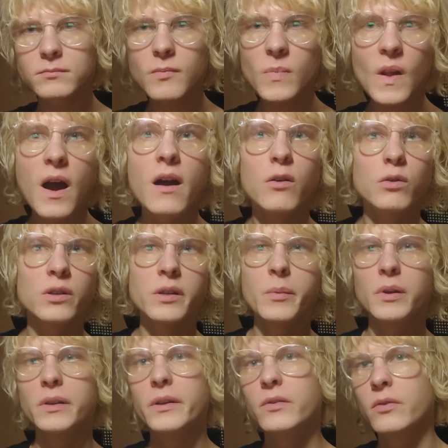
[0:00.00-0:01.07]
I really
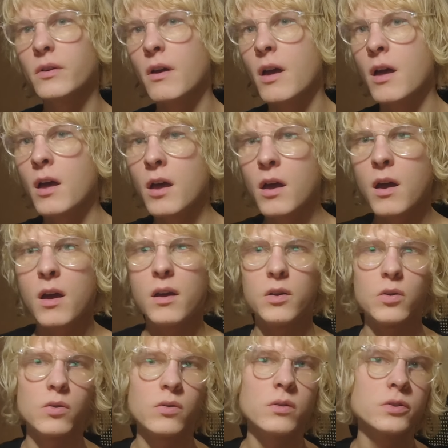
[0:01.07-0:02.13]
believe you
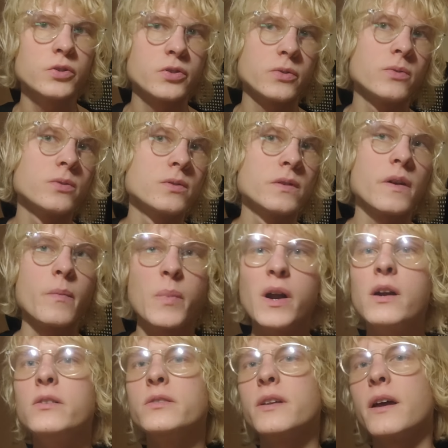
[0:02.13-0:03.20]
will choose a better
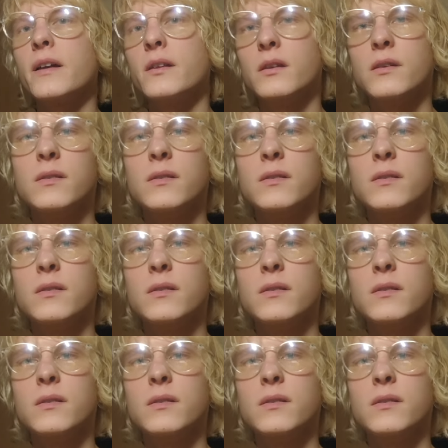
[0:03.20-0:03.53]
side,